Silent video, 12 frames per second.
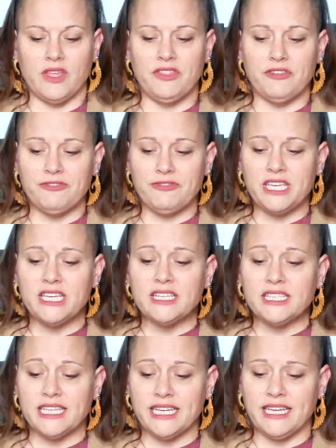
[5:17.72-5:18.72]
the
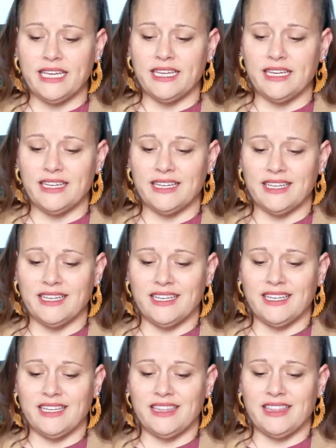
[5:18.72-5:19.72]
feeling
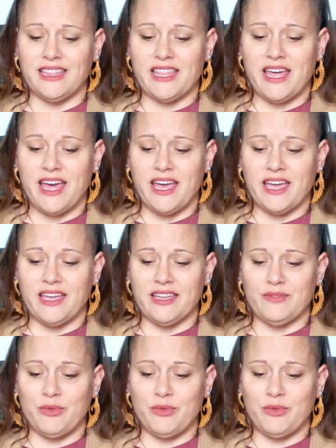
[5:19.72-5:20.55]
that